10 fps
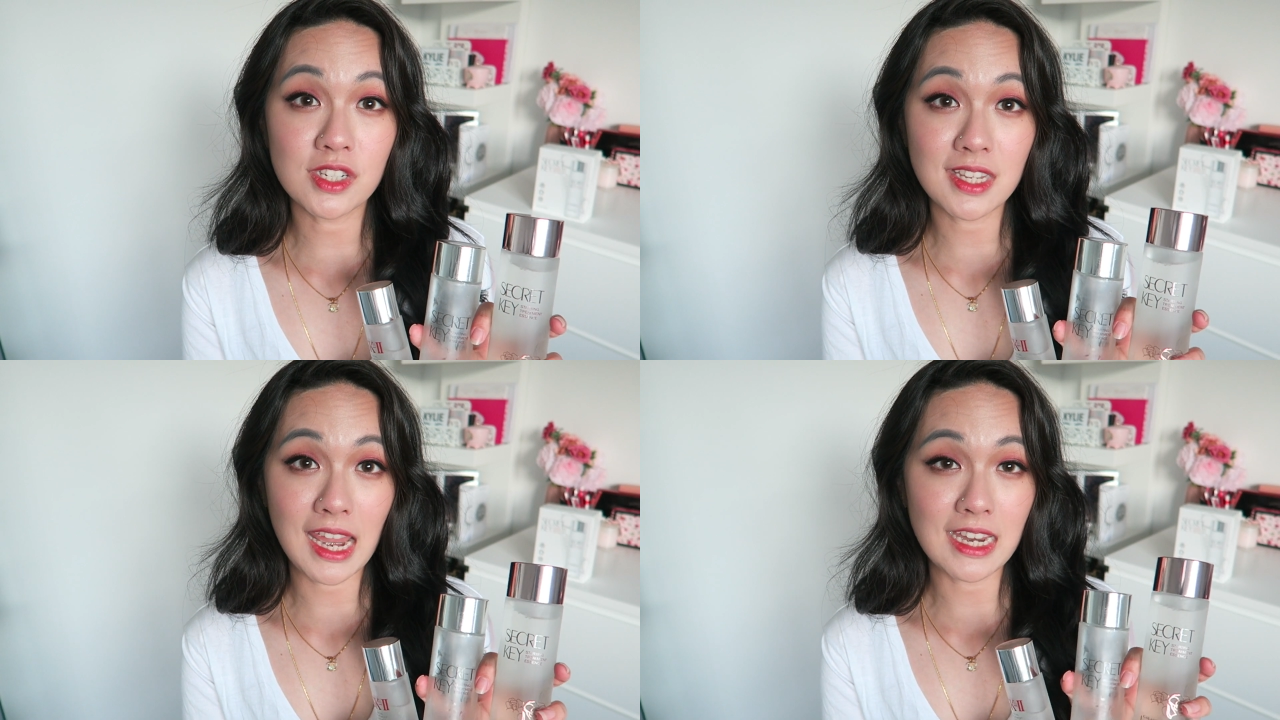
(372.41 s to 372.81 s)
which
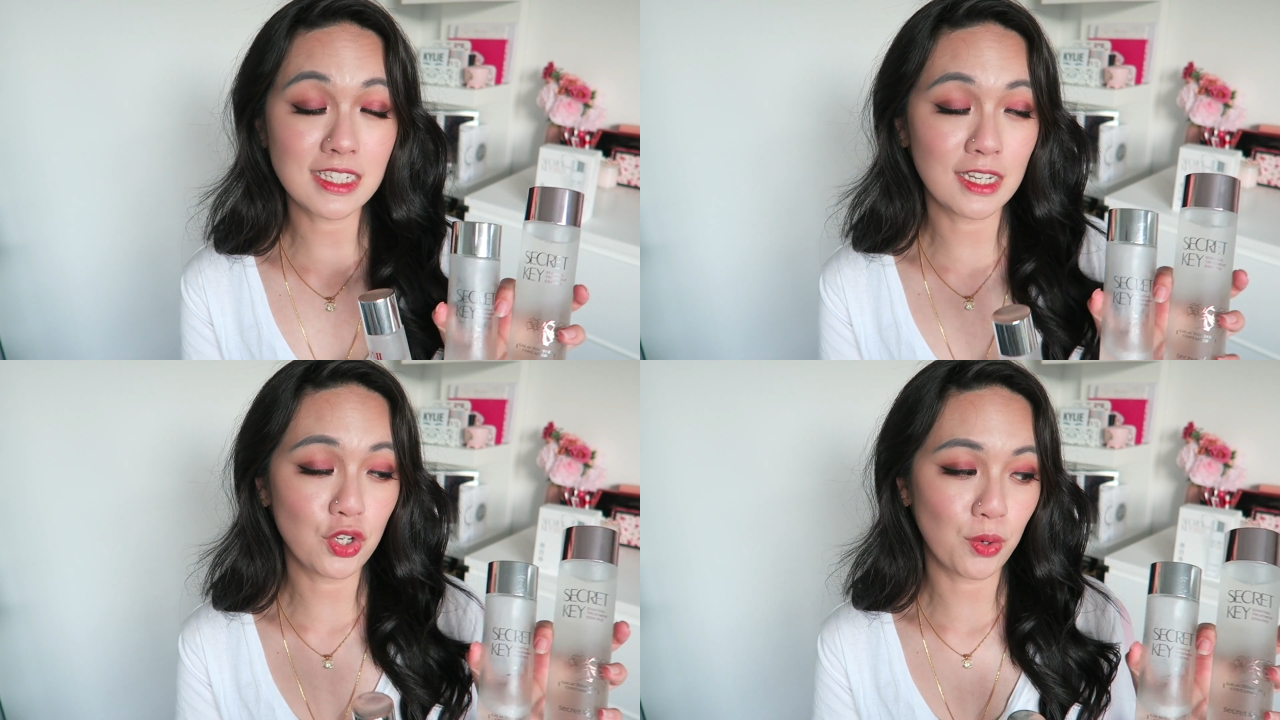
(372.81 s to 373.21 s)
is
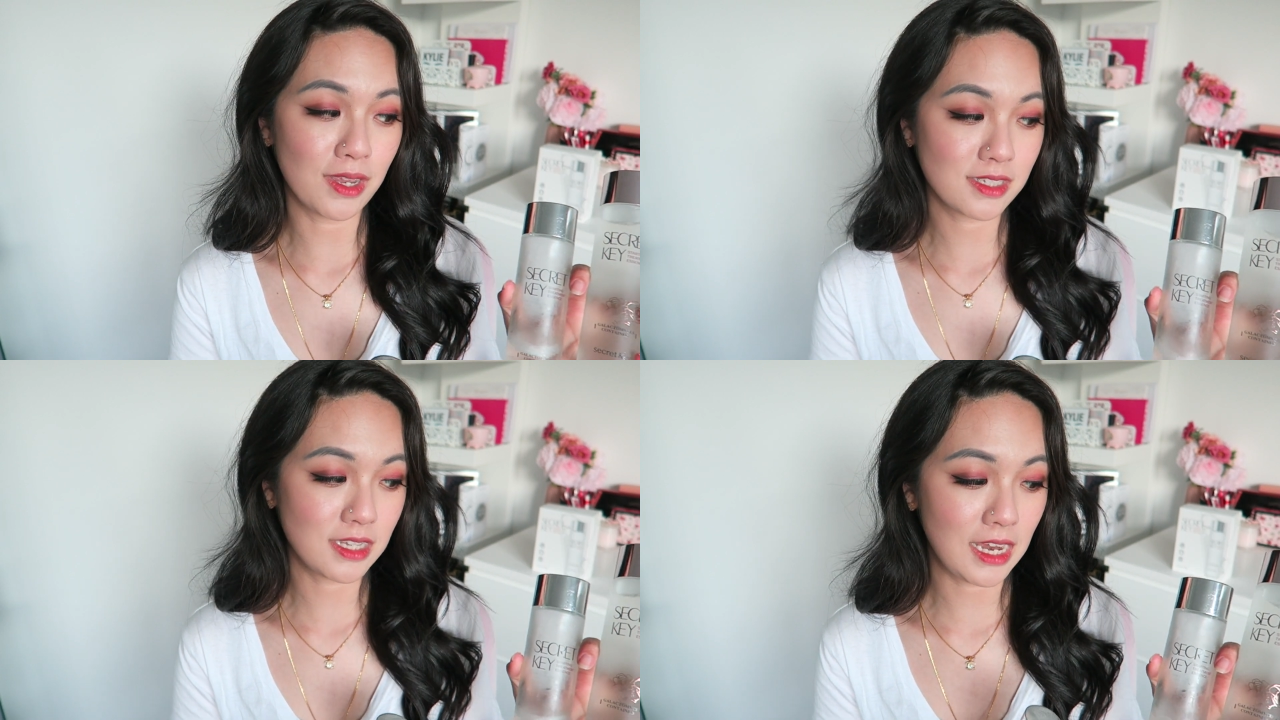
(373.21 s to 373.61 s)
18
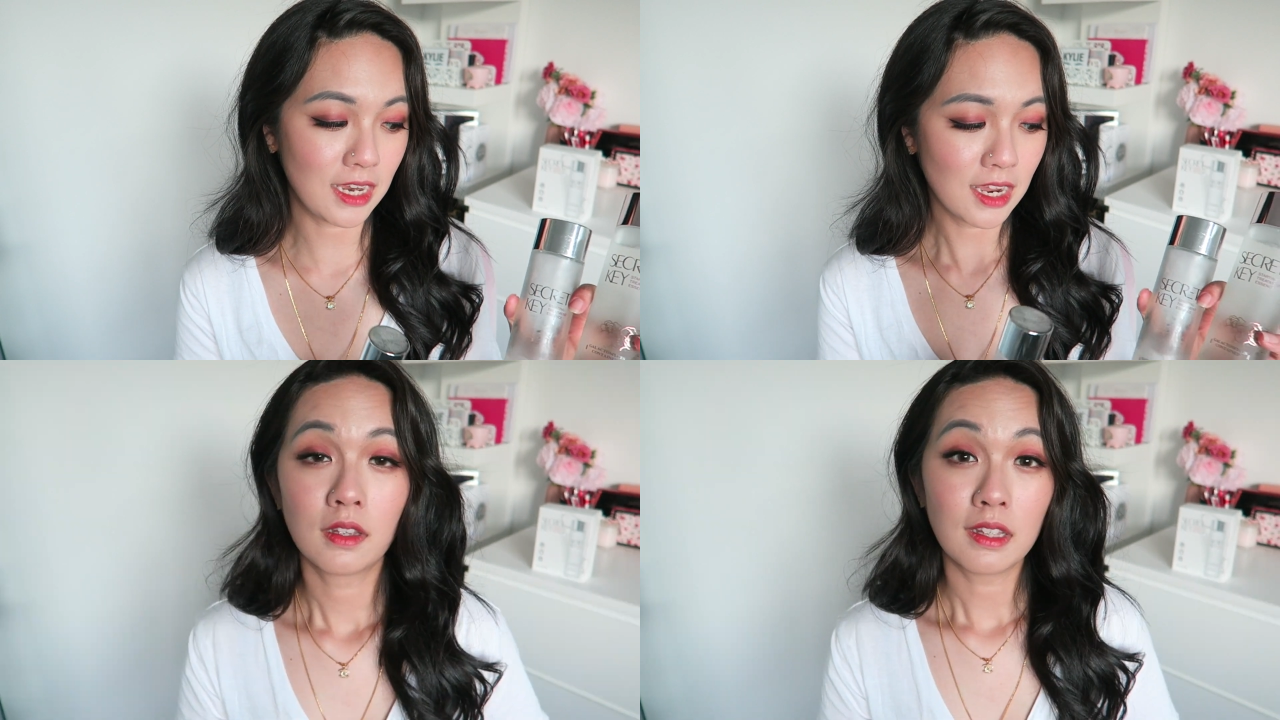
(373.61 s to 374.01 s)

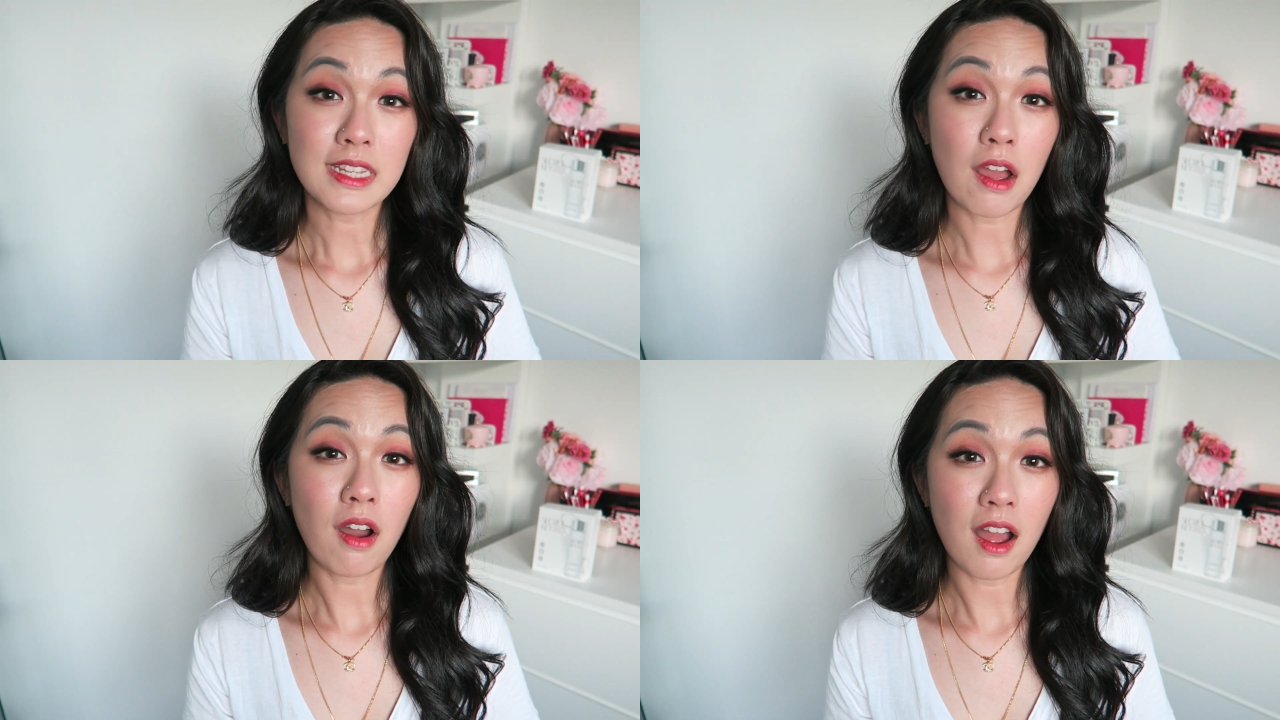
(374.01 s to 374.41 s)
USD. Now